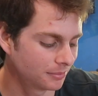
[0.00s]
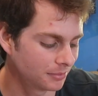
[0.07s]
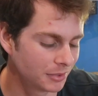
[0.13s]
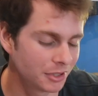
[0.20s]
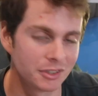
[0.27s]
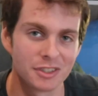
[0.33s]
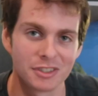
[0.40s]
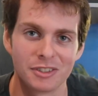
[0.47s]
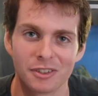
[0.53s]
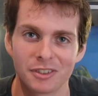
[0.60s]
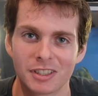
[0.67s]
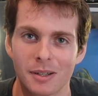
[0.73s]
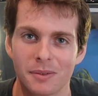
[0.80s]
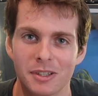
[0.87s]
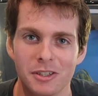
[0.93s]
because it's not
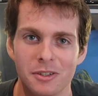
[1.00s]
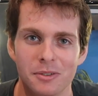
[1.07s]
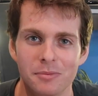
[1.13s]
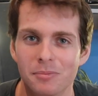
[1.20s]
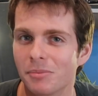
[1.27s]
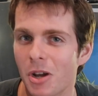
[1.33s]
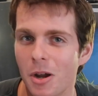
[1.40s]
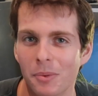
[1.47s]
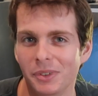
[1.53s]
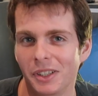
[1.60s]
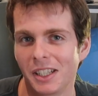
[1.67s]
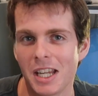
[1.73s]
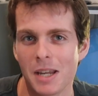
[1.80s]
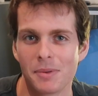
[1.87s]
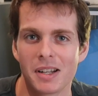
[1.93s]
something you'd
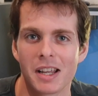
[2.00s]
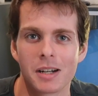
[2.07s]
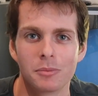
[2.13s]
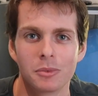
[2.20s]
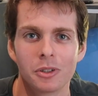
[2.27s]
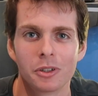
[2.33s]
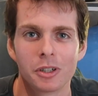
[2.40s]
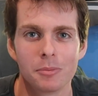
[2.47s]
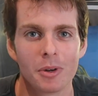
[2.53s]
permanently keep an animal on,